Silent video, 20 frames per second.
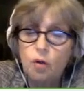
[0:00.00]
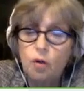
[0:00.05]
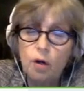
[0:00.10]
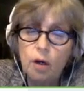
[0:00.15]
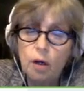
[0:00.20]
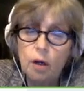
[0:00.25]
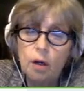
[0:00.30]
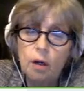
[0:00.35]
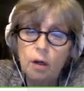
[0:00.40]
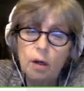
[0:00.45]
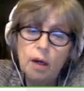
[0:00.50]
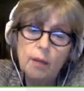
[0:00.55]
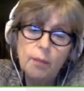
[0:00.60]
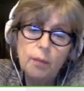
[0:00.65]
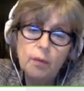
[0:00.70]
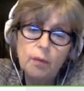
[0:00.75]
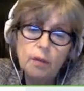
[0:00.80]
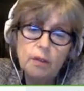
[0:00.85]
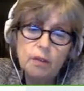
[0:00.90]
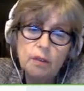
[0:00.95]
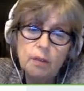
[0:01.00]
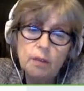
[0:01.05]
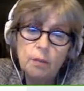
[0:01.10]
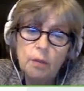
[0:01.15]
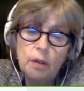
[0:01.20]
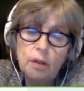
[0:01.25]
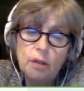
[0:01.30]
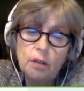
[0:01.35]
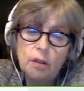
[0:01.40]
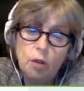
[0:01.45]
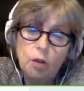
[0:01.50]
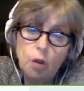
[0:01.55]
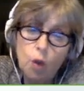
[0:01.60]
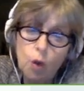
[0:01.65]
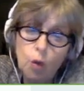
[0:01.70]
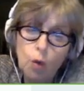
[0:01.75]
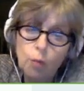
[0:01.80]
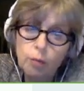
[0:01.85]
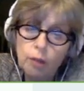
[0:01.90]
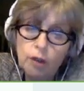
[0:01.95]
So hypoglycemia is
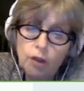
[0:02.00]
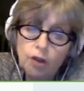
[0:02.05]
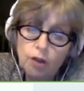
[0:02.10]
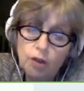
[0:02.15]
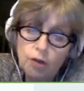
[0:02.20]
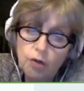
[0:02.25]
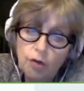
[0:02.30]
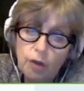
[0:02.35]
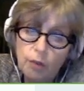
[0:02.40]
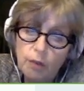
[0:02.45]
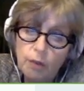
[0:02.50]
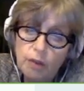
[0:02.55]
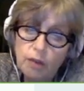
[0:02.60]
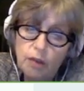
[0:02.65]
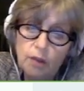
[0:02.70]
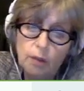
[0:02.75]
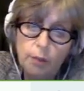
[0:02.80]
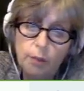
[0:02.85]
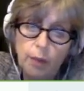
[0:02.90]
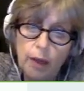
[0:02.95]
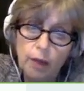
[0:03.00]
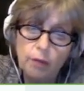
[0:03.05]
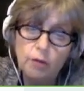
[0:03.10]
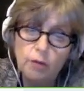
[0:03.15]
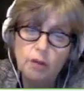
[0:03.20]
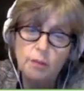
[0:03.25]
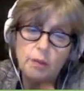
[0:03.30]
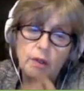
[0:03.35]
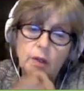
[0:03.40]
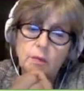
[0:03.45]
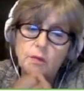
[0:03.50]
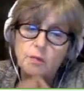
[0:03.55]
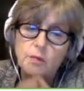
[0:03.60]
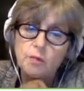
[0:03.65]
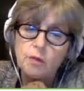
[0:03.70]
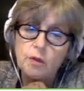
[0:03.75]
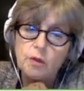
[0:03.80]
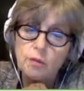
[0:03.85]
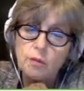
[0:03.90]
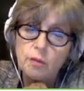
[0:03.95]
low blood sugar. That means that the pancreas
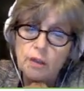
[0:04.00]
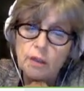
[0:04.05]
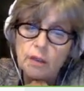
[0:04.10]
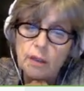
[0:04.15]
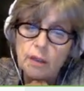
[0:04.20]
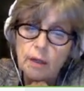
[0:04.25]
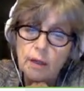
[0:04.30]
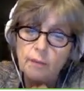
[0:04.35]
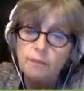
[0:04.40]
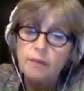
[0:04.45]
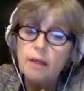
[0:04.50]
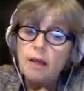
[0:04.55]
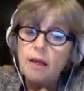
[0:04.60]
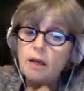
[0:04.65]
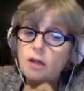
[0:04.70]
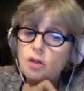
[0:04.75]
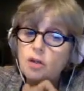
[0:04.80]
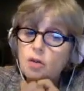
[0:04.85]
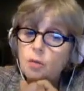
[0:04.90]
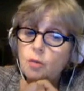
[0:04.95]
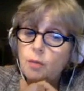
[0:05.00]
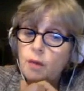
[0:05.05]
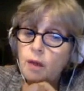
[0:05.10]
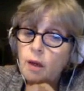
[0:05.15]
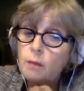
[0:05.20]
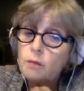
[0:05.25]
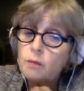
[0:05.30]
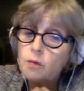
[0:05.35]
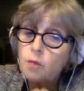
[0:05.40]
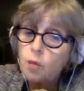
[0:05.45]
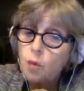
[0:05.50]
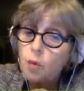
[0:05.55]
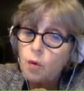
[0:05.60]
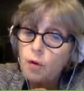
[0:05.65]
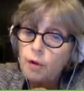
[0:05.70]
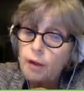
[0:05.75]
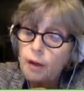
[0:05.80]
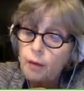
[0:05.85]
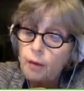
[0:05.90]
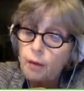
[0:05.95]
becomes really, really tight. So it becomes
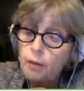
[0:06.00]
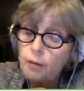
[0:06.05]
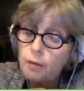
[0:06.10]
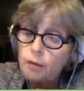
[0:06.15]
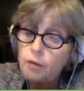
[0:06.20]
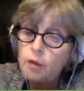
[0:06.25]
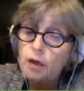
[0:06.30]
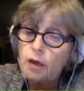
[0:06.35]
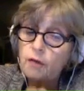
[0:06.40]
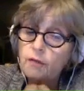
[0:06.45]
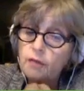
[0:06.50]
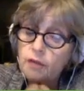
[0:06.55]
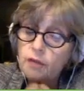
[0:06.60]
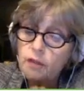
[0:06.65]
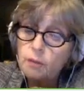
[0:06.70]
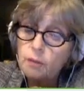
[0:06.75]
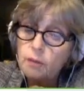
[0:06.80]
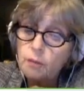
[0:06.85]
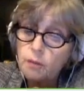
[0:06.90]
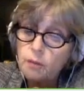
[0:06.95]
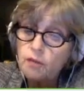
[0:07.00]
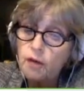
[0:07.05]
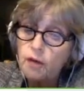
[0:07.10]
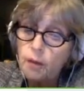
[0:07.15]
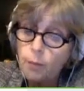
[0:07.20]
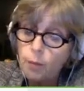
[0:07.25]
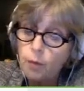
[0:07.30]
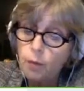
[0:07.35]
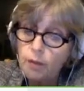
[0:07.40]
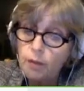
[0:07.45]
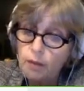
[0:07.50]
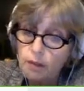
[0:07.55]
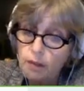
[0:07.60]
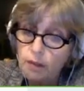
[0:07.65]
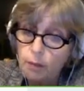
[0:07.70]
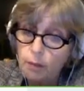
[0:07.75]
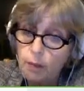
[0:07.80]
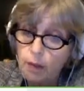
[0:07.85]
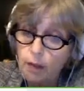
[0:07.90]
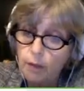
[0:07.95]
worn out. So you have the symptoms of
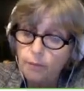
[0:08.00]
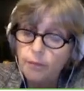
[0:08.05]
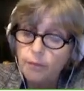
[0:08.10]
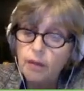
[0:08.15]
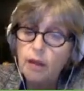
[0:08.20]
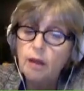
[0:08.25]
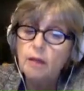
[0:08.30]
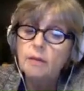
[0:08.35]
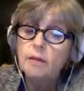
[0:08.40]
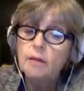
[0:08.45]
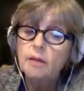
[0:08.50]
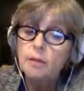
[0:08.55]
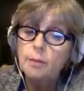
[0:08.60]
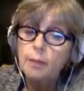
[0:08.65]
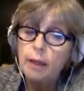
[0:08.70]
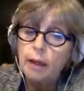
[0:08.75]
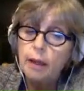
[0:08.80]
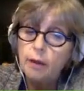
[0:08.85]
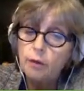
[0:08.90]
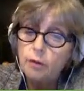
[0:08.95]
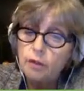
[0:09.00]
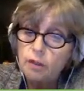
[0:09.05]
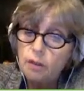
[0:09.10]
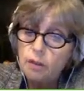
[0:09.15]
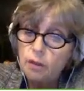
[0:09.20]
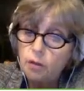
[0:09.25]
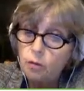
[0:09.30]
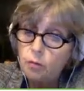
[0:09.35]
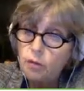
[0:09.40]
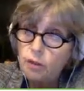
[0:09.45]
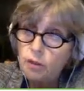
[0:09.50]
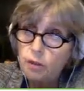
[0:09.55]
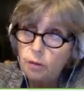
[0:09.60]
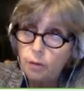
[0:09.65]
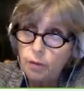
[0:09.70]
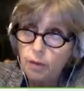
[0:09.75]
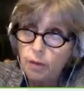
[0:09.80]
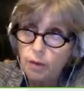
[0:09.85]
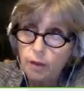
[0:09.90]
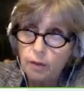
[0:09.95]
hypoglycemia. Then the pancreas, you don't
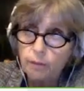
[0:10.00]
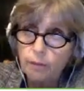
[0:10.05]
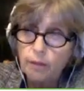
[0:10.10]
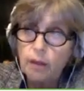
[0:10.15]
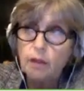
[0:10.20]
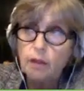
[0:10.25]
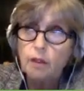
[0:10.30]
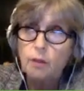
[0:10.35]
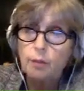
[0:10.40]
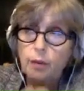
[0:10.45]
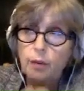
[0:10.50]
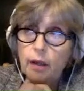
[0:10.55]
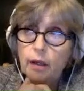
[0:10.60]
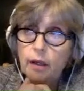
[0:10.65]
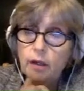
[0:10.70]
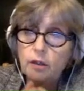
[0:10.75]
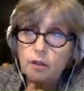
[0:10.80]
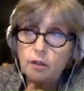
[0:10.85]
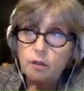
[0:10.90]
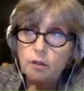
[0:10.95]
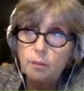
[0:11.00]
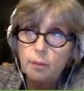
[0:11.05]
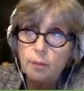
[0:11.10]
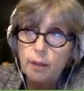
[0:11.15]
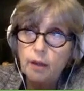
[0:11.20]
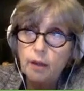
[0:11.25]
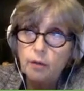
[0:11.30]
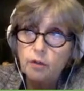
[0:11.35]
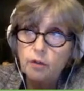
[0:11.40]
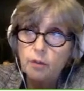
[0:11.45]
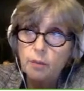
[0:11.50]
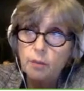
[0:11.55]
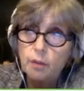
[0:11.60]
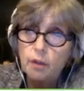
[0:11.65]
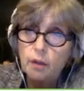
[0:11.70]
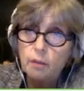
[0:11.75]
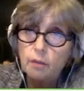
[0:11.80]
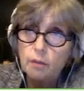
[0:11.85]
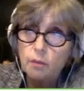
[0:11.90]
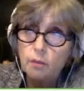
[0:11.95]
deal with it. The pancreas
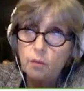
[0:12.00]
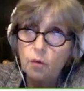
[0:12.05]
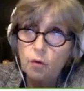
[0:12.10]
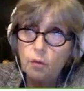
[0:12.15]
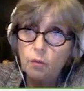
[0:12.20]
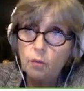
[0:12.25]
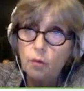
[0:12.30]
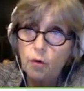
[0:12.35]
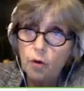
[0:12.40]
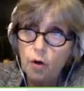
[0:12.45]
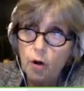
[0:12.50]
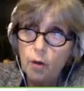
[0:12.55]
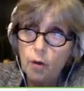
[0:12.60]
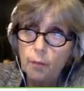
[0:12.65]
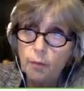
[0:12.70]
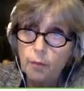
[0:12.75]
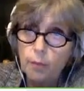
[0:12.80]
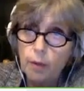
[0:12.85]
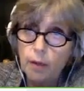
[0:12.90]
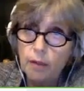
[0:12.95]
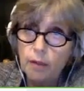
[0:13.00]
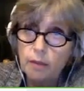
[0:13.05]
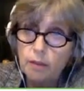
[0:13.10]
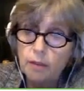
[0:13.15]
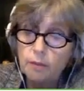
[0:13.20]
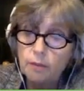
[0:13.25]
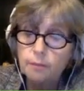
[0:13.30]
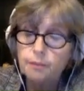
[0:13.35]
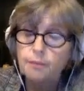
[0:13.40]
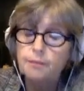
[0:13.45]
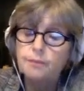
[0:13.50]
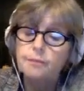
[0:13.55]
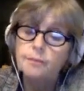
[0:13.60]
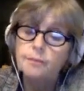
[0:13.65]
becomes more and more compromised.